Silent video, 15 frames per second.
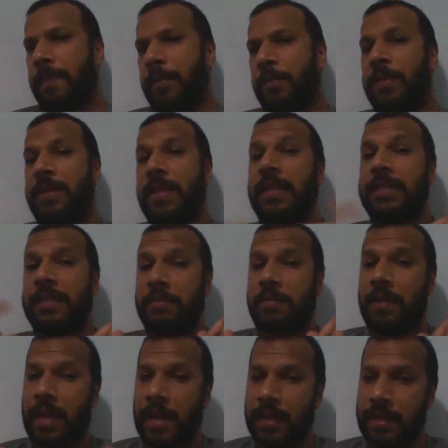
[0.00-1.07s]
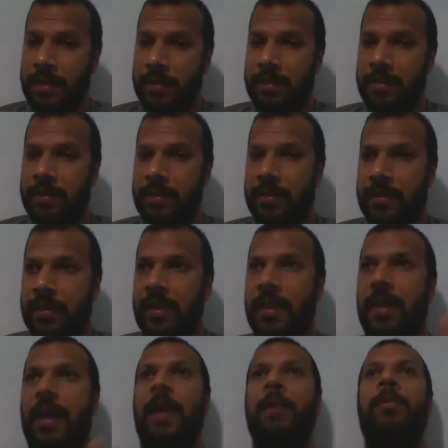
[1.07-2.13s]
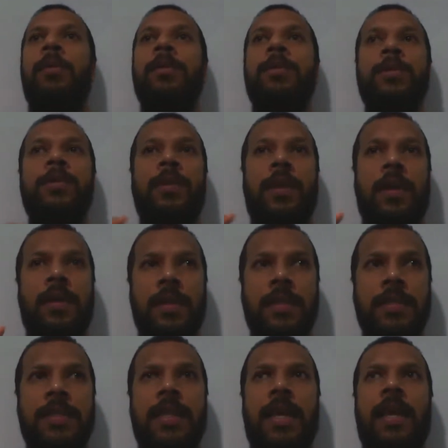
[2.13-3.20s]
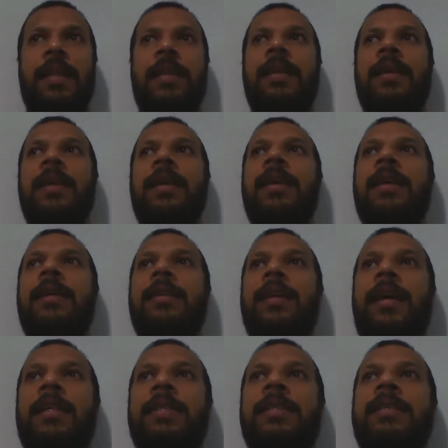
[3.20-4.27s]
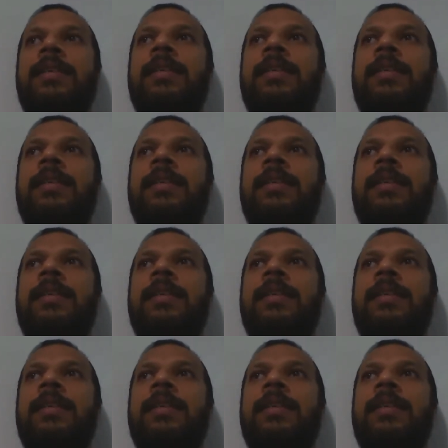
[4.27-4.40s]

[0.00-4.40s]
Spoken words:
With that in mind, I want you to understand that